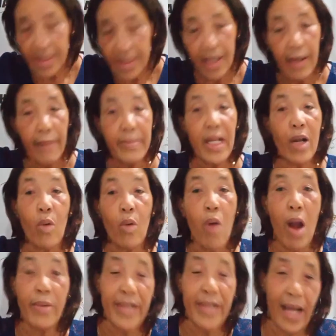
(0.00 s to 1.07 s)
Not a
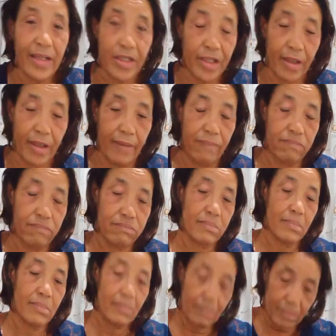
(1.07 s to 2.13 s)
quarrel with Danishka.
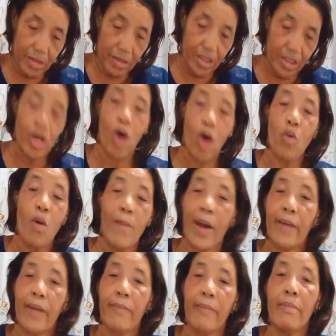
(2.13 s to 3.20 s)
She's a young woman.